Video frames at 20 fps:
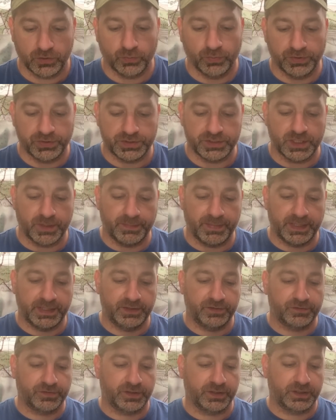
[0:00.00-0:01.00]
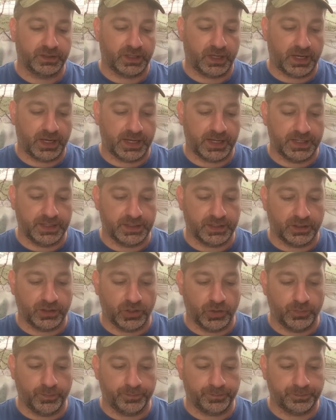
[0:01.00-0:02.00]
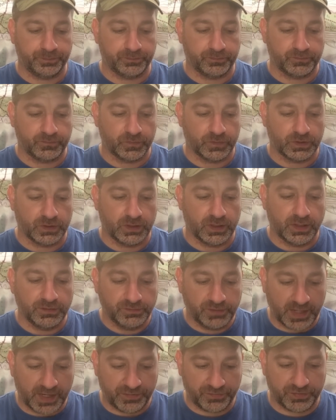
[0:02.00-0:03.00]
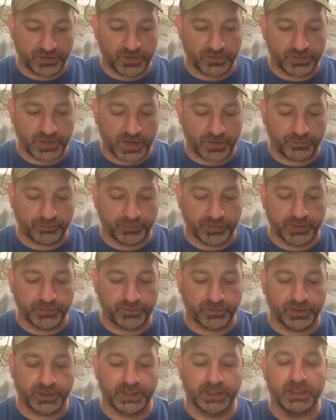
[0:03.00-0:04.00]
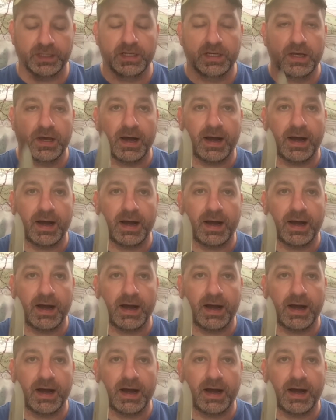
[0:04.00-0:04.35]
Which is amazing. And um, tested this knife briefly.